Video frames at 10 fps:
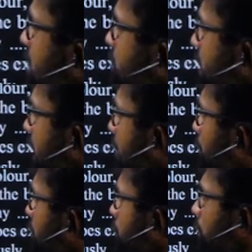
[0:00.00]
with help of the
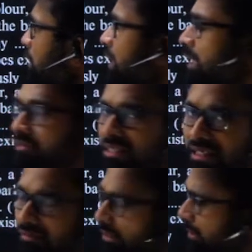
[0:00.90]
alternatives given.
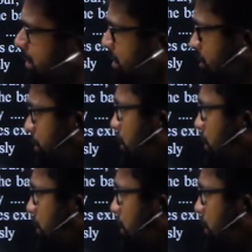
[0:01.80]
So,